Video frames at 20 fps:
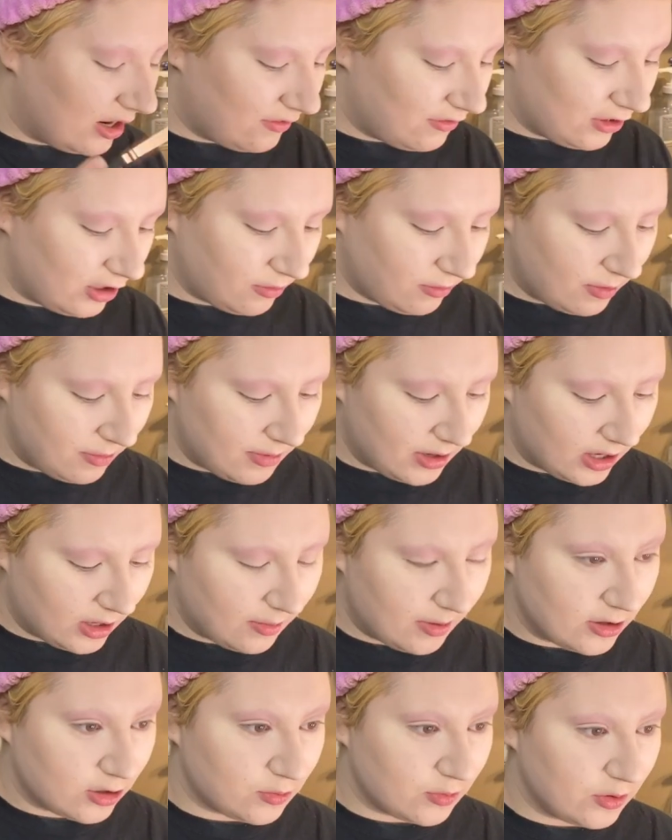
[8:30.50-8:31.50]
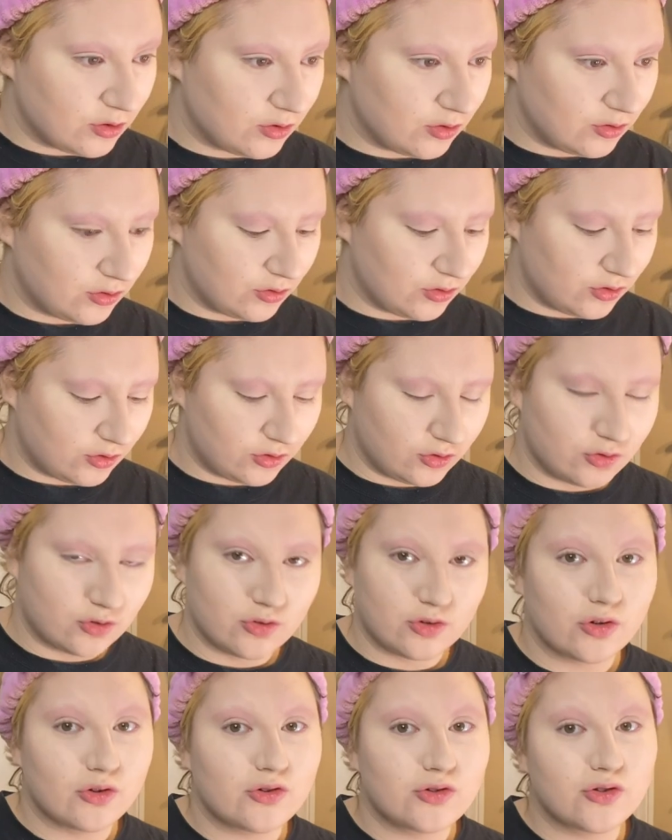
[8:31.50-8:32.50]
I feel like my makeup has been
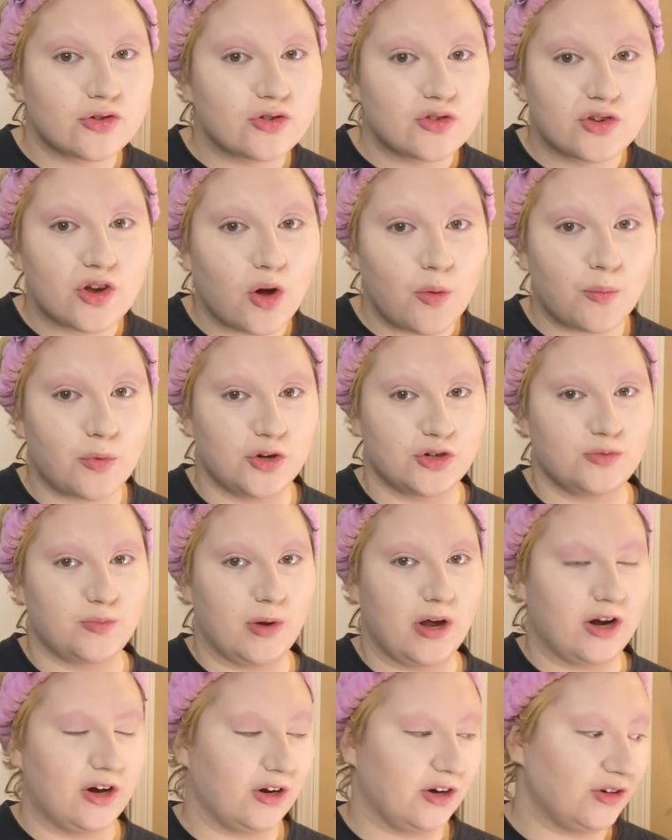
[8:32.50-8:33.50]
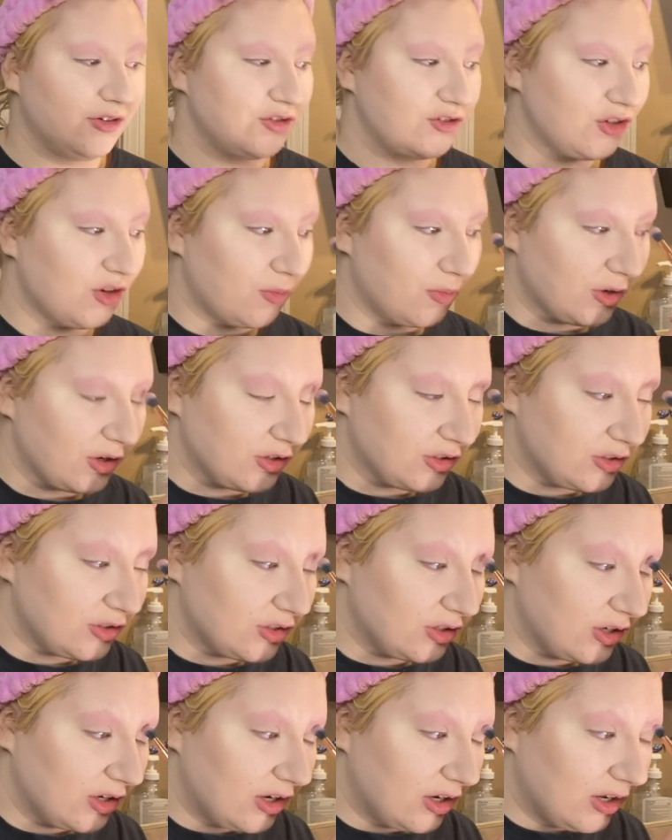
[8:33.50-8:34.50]
so much better and so much
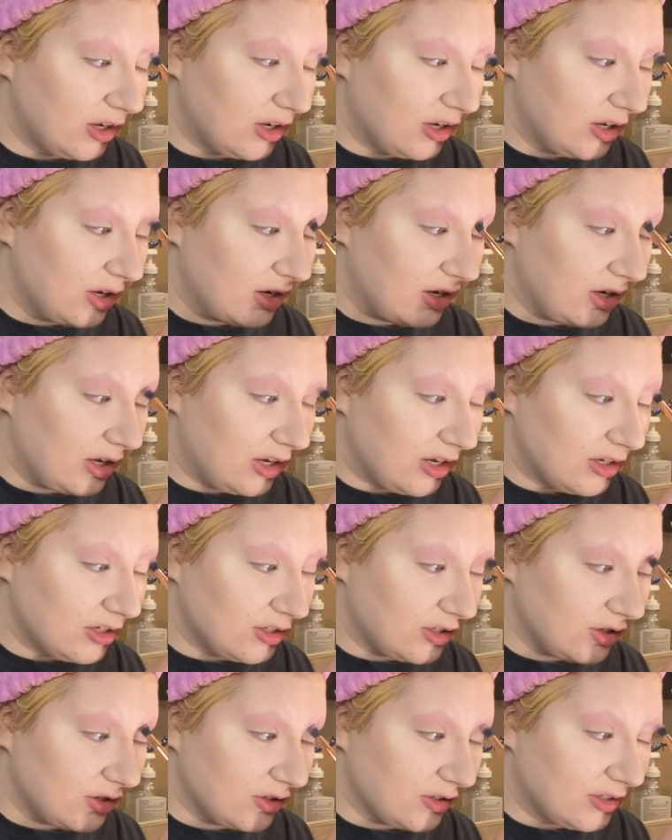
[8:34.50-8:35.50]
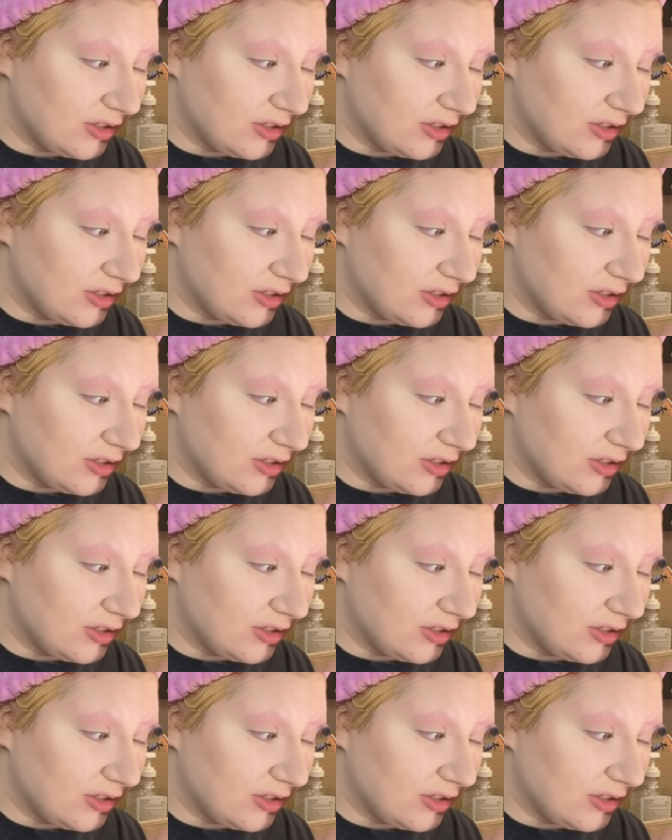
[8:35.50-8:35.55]
easier